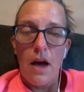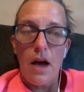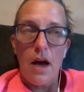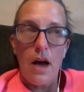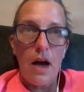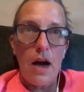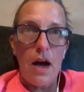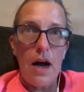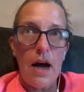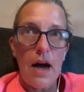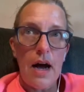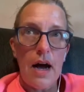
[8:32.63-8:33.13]

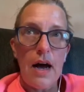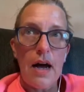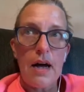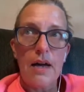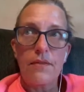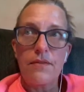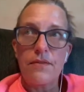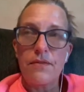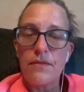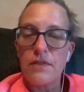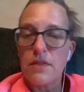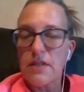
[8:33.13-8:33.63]
I've
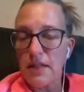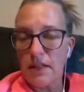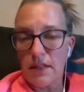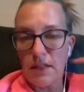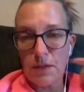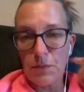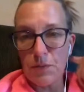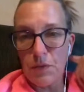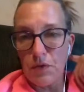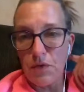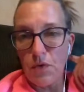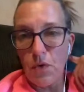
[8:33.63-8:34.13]
said this
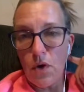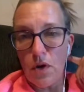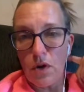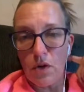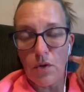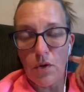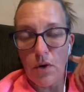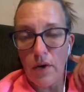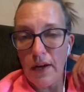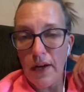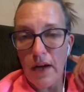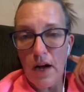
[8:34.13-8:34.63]
before,
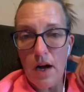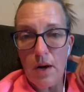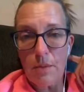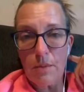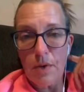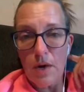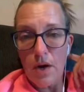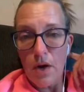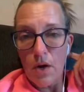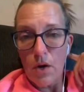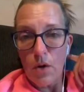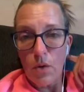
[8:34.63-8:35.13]
growing up,
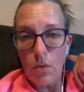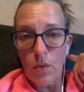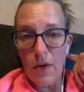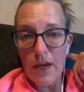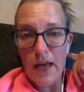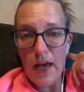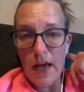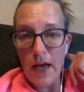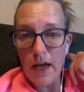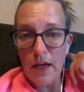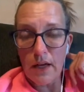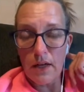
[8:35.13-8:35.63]
we
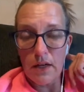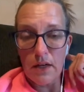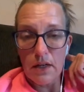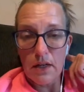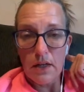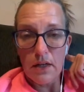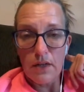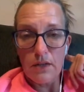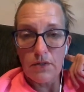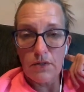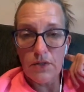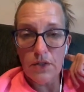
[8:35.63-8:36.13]
had
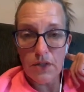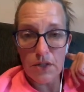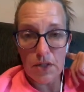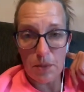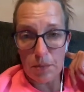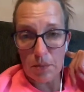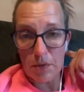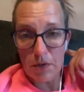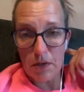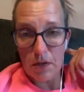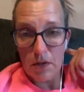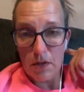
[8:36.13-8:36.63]
for
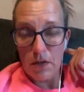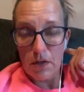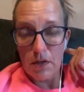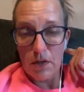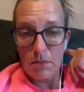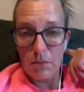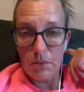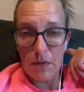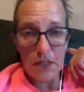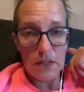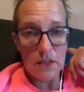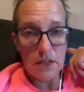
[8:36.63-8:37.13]
supper
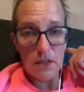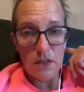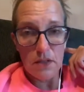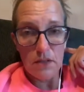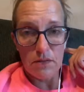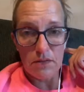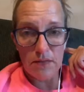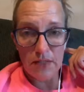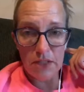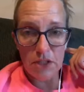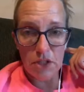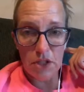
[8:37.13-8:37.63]
meat,
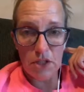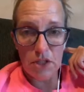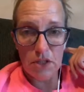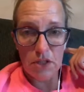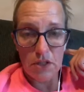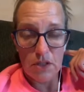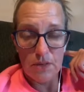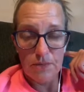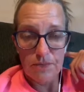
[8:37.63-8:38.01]
veggies,